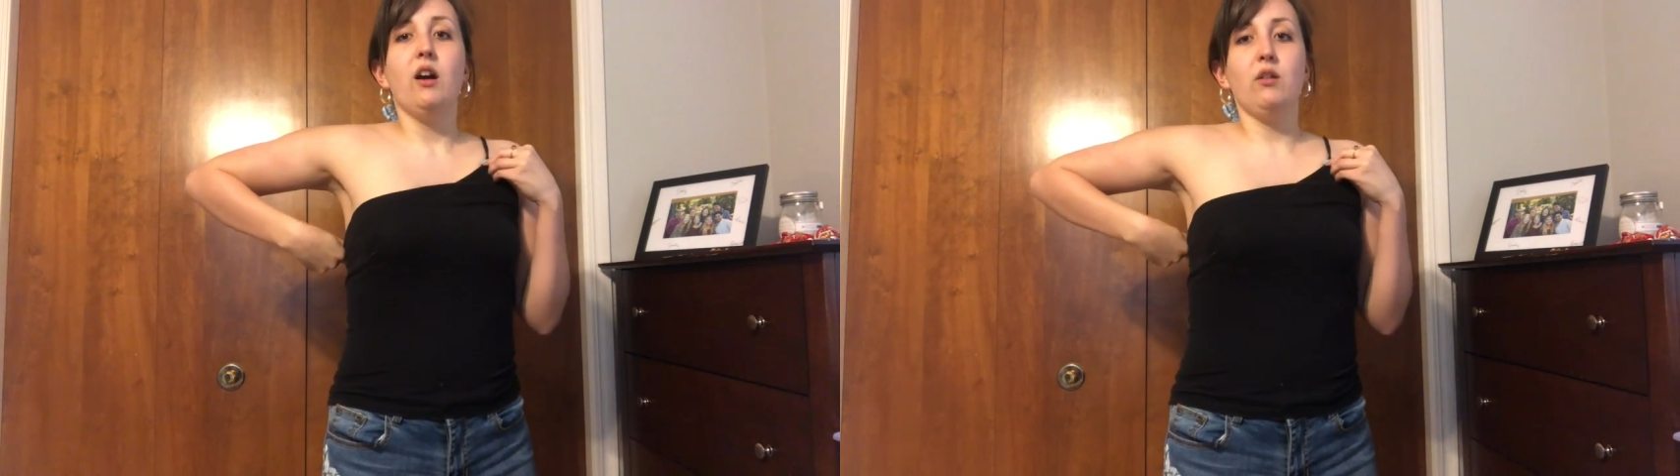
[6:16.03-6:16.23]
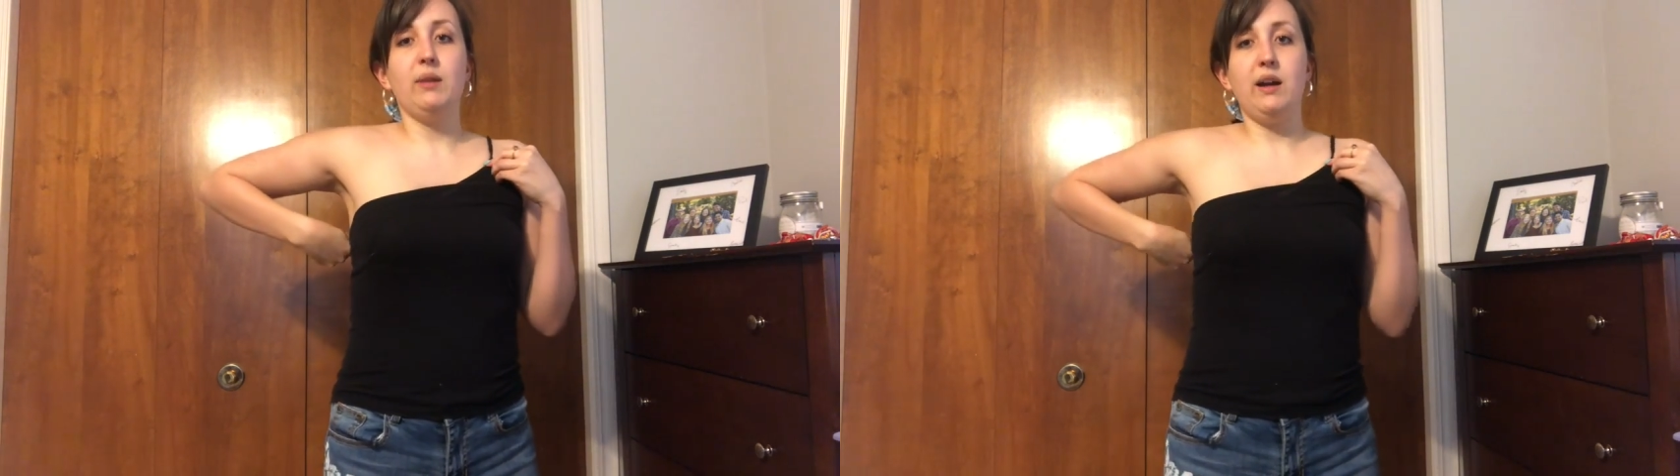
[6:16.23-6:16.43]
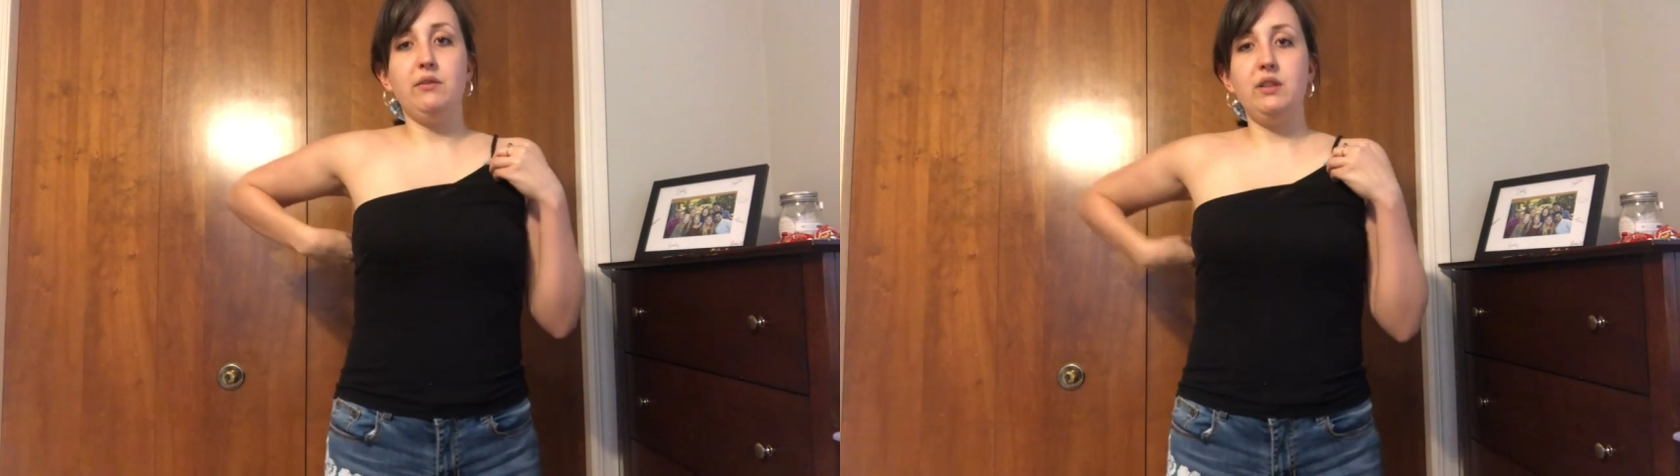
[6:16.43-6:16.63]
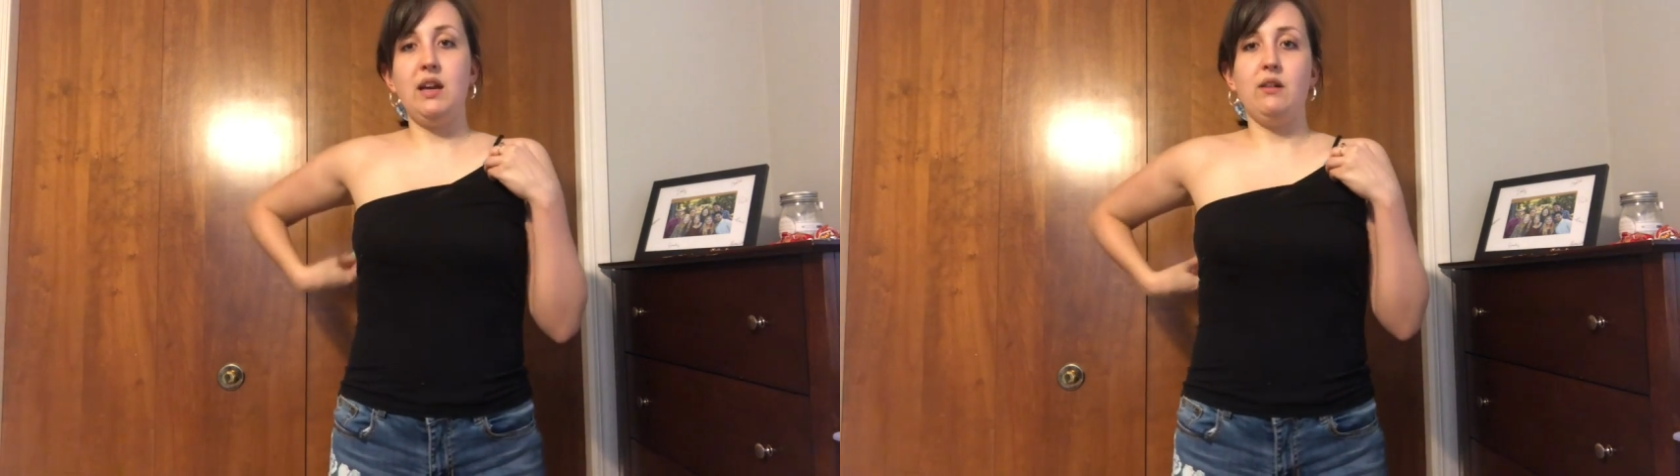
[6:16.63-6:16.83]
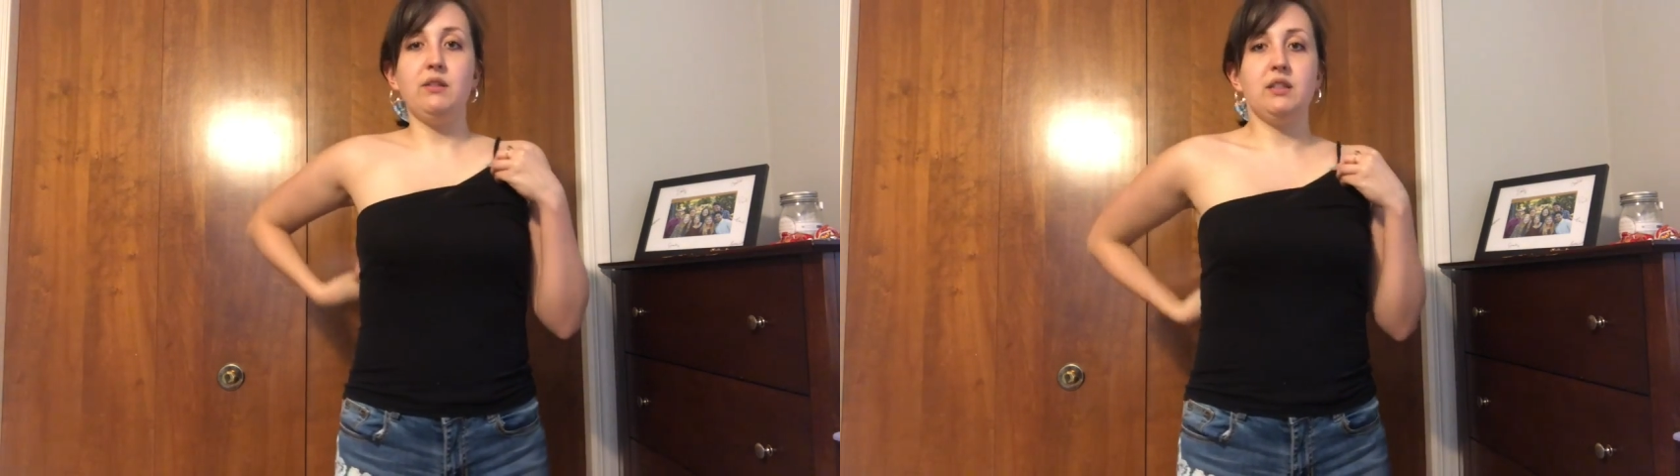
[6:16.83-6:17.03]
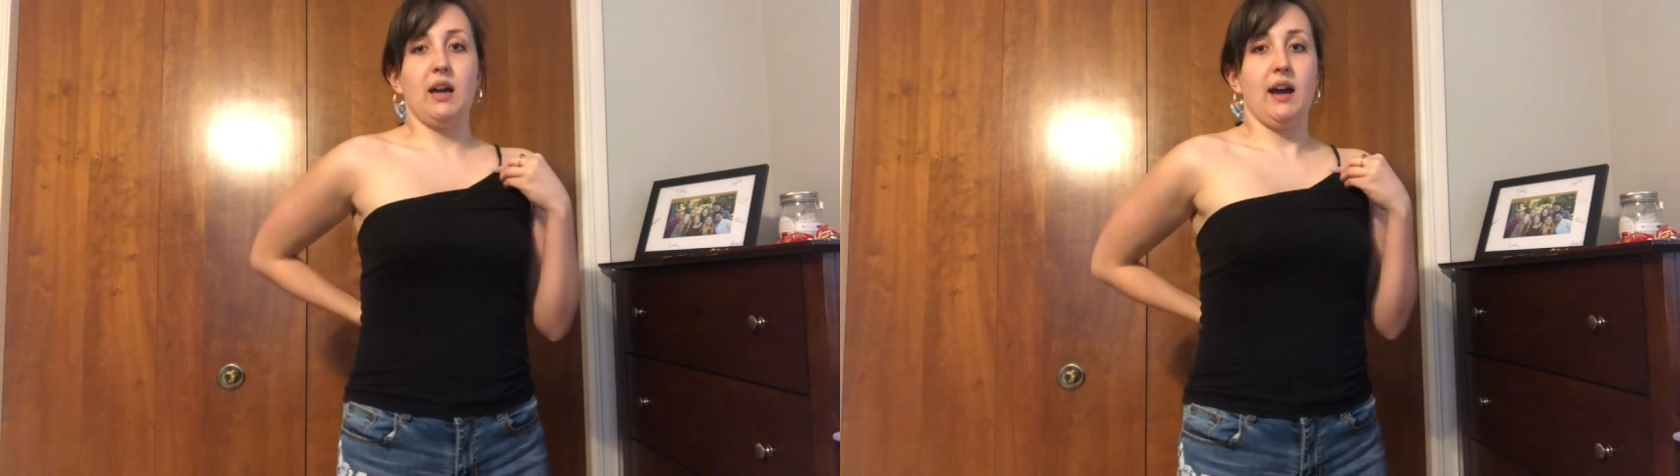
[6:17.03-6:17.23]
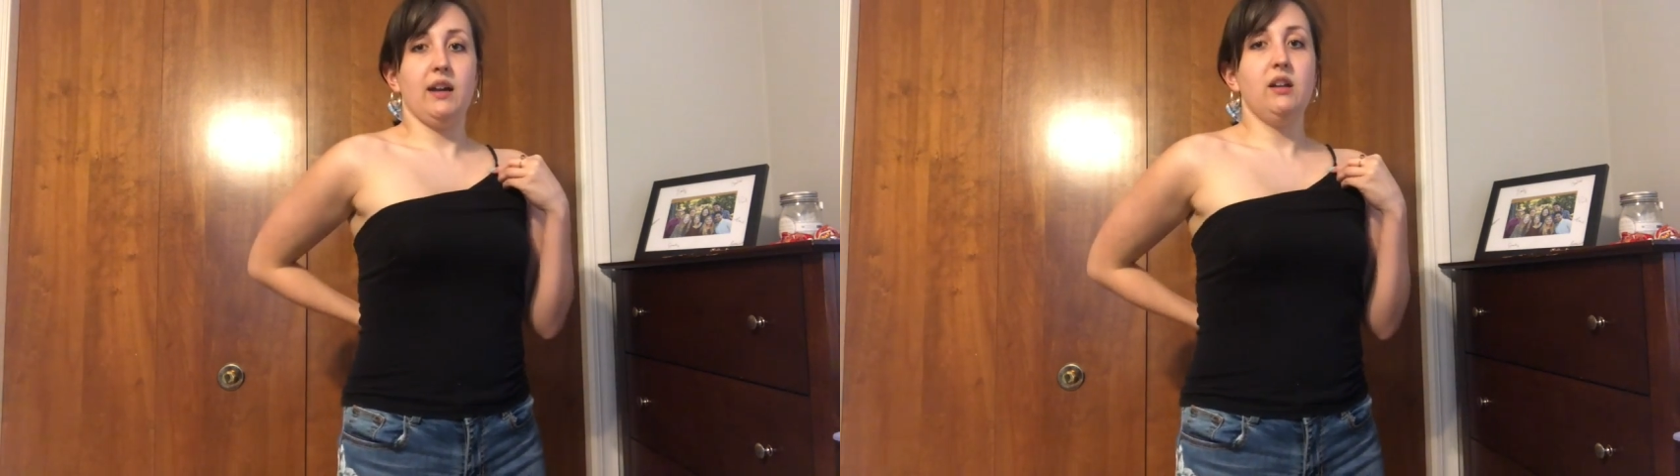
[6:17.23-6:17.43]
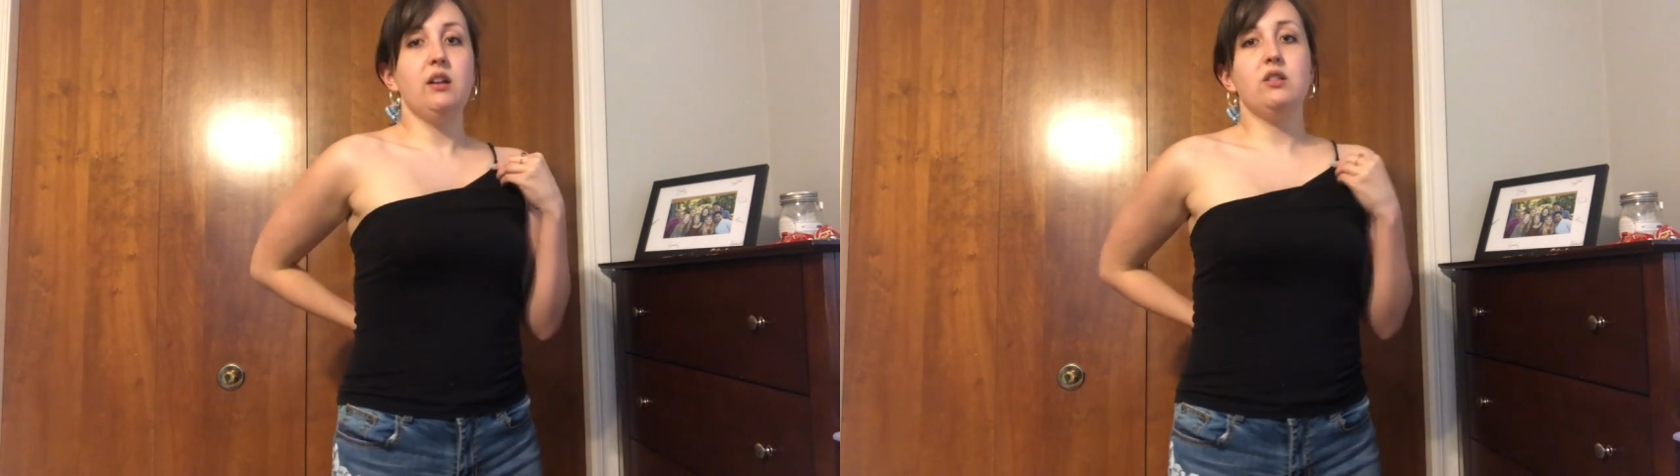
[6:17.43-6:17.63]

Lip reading: around the outside